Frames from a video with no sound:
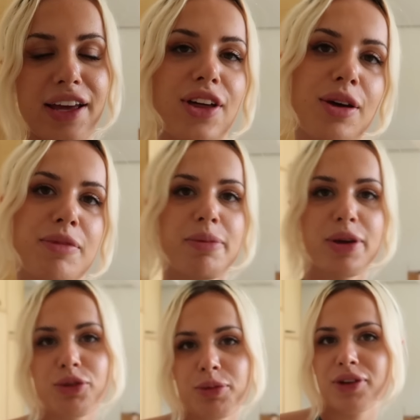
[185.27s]
I thought maybe
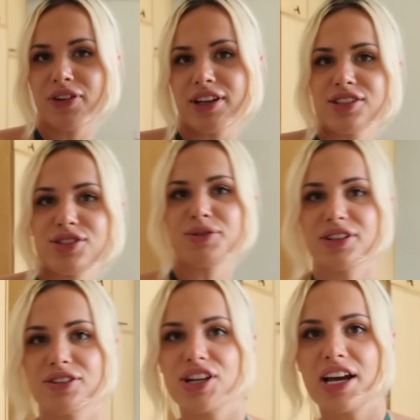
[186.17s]
it would be fun to do a
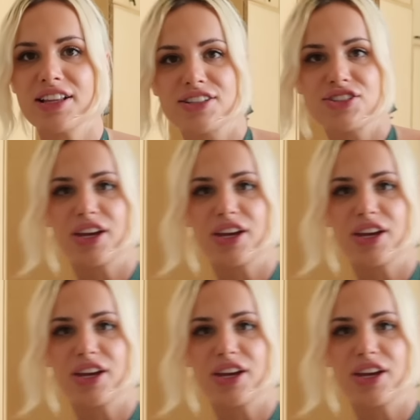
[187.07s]
little challenge,